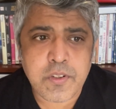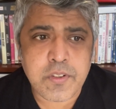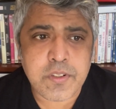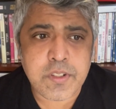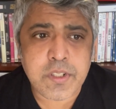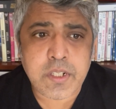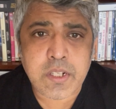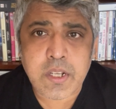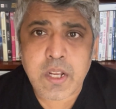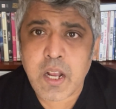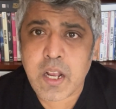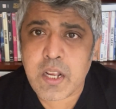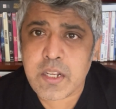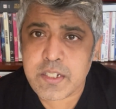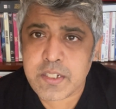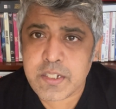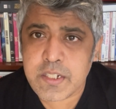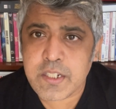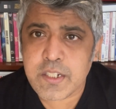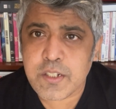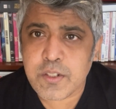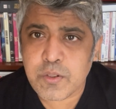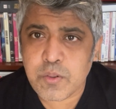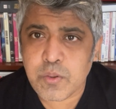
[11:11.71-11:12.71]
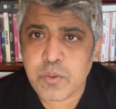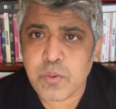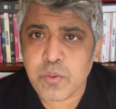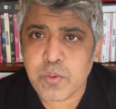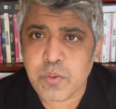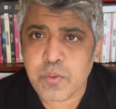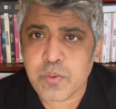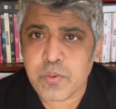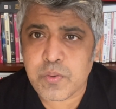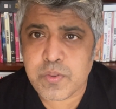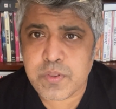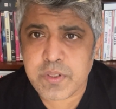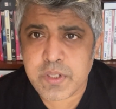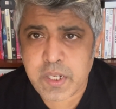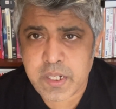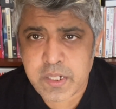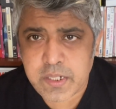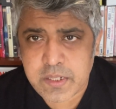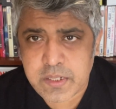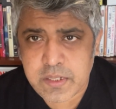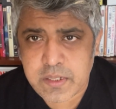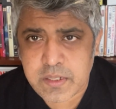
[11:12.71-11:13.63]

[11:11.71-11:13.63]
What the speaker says: the casting coup that